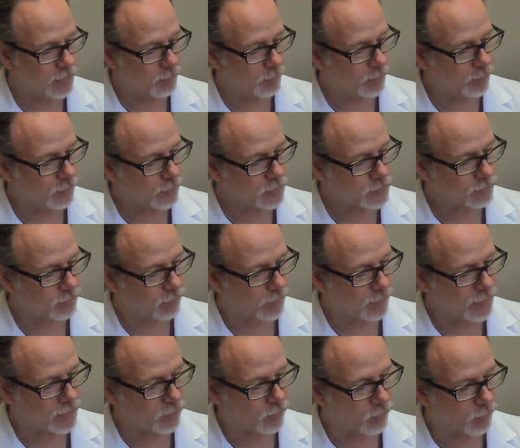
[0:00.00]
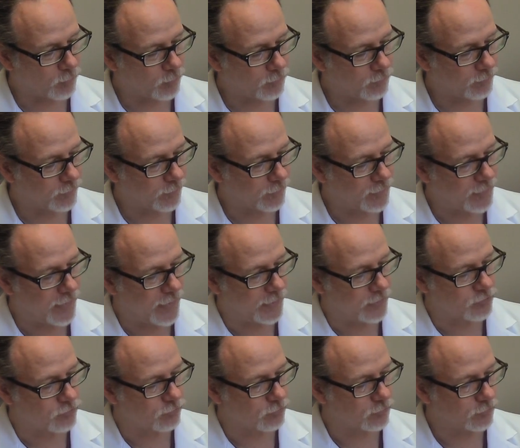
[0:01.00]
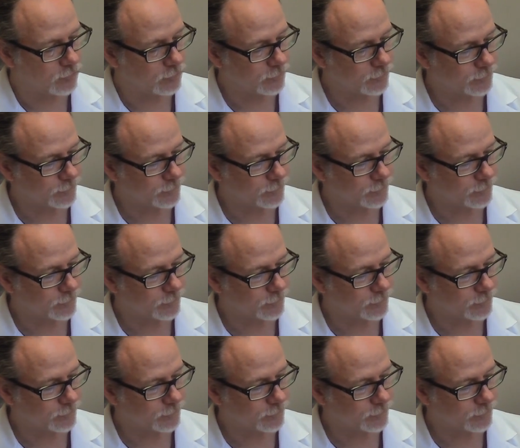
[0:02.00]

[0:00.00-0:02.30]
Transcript: but it looks very normal, very natural.